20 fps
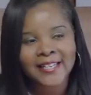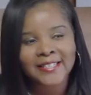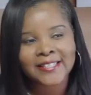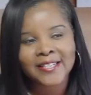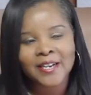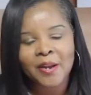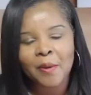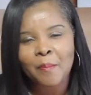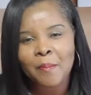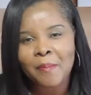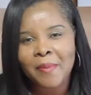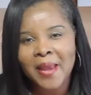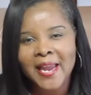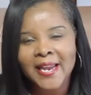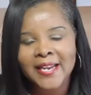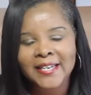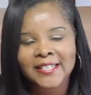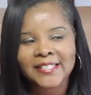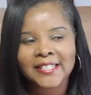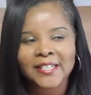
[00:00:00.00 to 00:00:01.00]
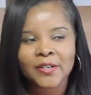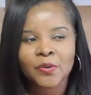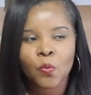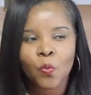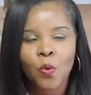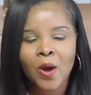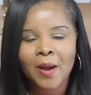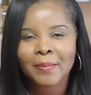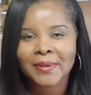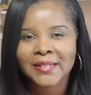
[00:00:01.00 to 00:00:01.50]
is an
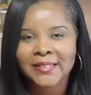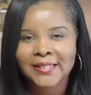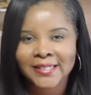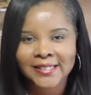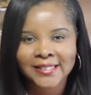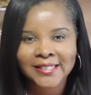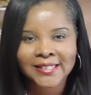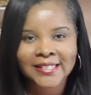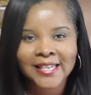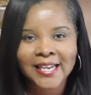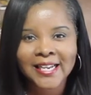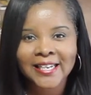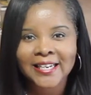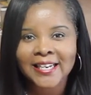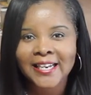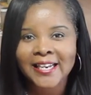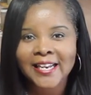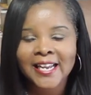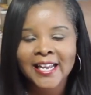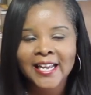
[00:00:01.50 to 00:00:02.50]
amazing woman to study.